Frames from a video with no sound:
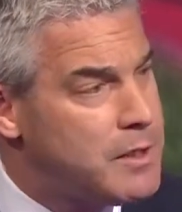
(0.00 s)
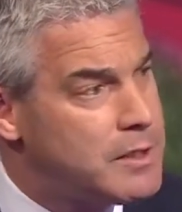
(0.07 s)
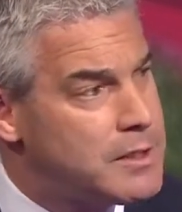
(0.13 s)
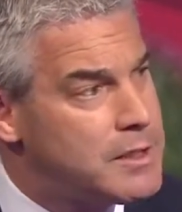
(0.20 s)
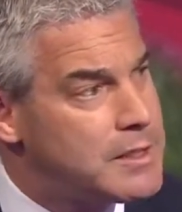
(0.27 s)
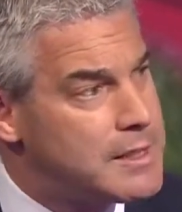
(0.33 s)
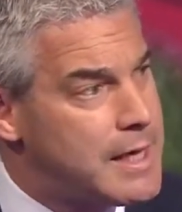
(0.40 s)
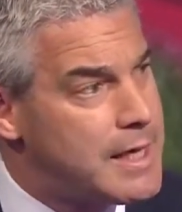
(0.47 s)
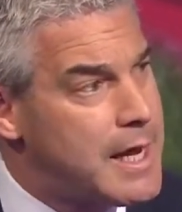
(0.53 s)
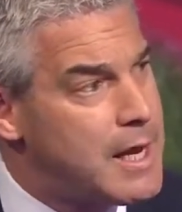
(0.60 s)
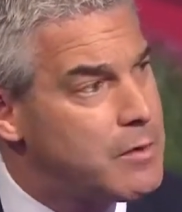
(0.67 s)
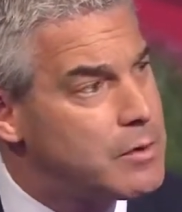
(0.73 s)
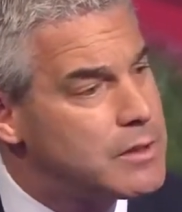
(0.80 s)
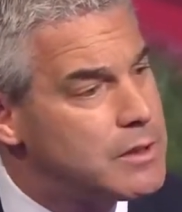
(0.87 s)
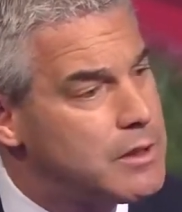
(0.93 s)
Minister. But we don't know
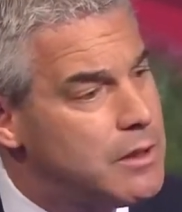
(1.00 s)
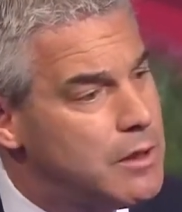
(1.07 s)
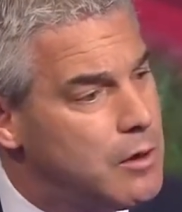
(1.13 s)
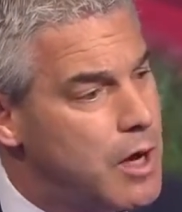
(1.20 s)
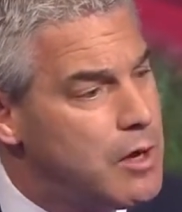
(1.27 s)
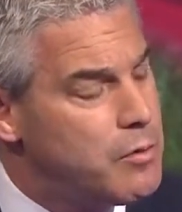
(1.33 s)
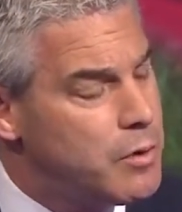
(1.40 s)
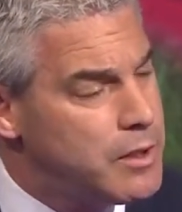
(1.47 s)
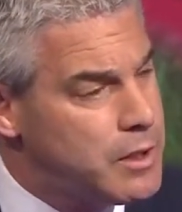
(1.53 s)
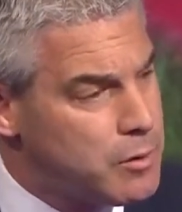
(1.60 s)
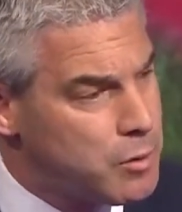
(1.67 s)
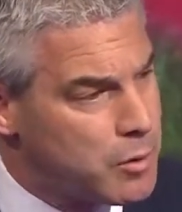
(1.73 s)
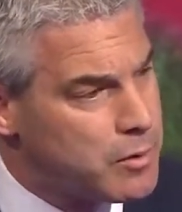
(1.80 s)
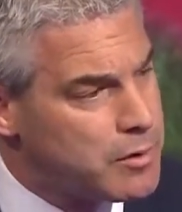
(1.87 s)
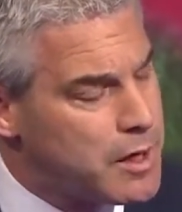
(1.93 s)
her view. Uh, we
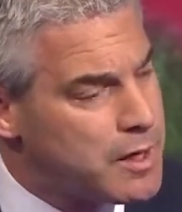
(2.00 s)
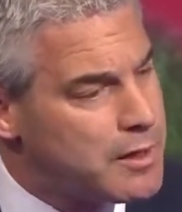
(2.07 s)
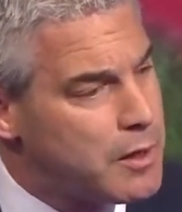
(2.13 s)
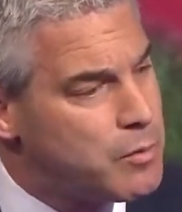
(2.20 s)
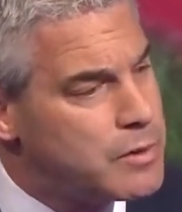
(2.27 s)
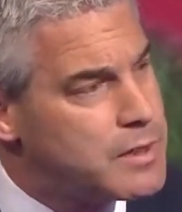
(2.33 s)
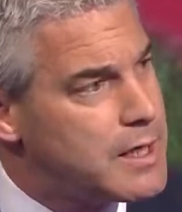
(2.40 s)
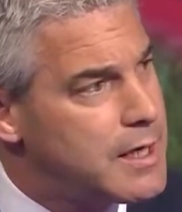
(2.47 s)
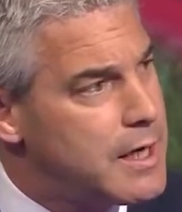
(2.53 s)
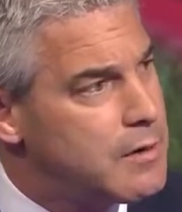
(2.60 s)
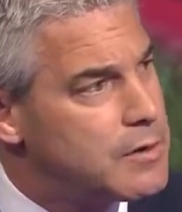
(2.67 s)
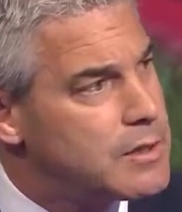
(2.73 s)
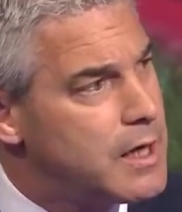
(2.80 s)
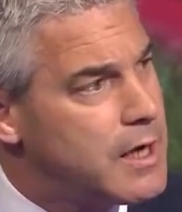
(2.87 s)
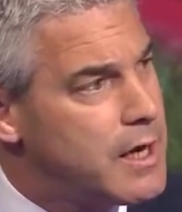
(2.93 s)
do. Uh, that was set
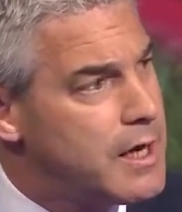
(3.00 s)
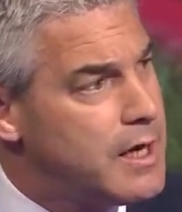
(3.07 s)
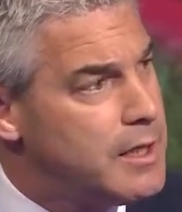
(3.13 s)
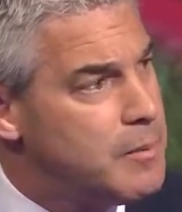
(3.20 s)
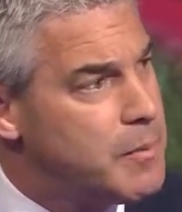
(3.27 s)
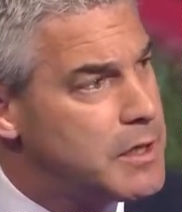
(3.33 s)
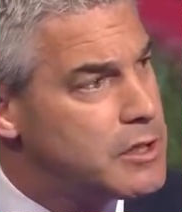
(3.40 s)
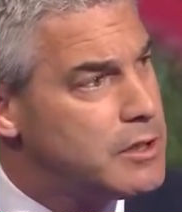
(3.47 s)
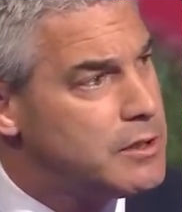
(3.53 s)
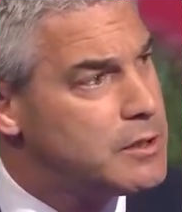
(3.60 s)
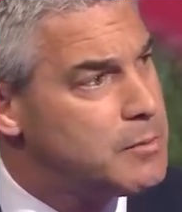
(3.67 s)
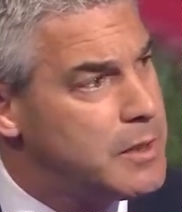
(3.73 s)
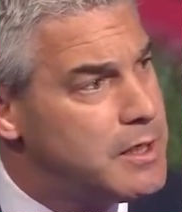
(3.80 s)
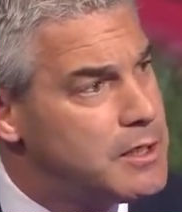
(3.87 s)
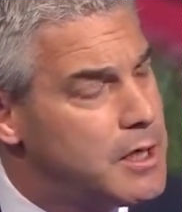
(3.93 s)
out uh, in the Mansion
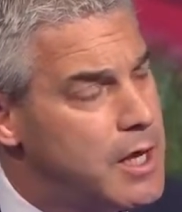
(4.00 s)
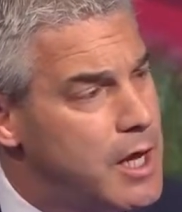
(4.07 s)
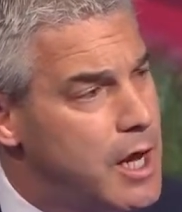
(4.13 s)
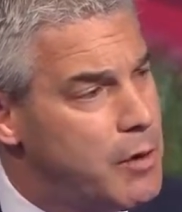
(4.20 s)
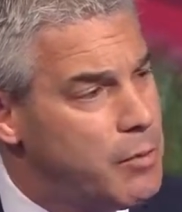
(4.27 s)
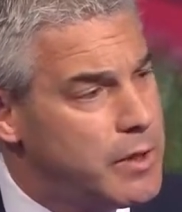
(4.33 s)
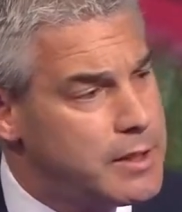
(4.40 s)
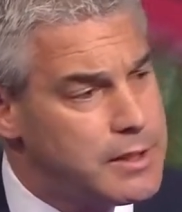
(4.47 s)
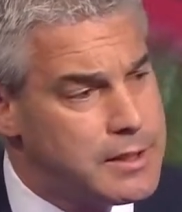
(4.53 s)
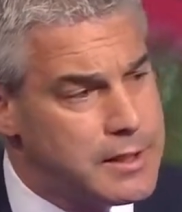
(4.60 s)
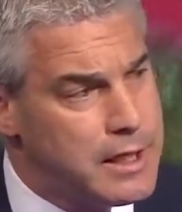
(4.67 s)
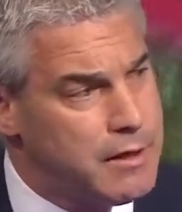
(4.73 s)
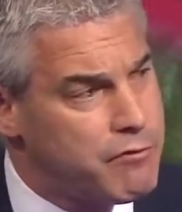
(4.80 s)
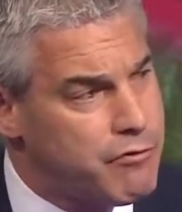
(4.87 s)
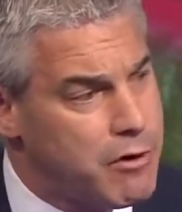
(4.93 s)
speech, and we can
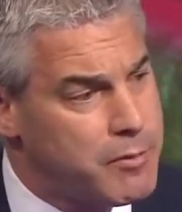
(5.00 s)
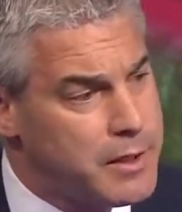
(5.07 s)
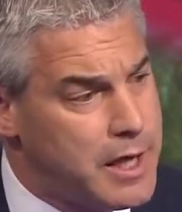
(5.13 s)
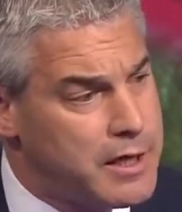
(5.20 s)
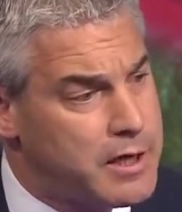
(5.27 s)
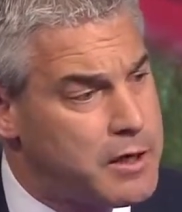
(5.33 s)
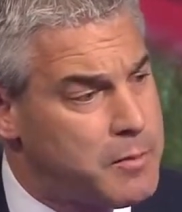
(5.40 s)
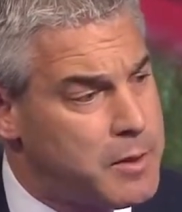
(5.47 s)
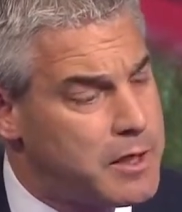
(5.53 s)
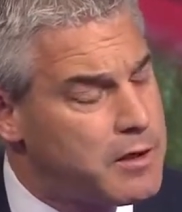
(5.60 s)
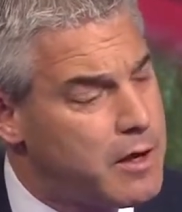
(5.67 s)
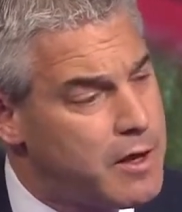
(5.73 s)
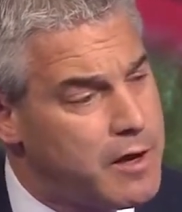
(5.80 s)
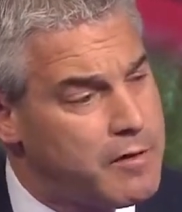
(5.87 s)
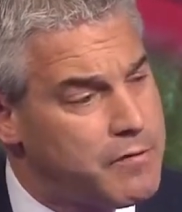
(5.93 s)
see from the
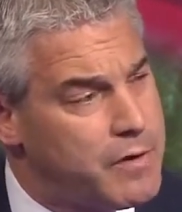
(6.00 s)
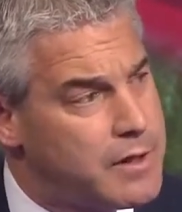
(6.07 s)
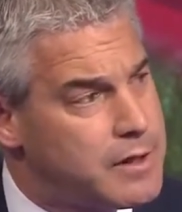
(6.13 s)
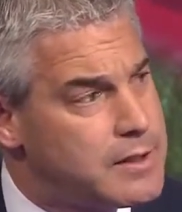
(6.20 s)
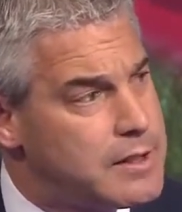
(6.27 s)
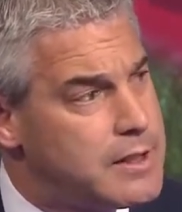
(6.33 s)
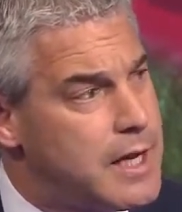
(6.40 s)
economic. No, uh, no, figures the, the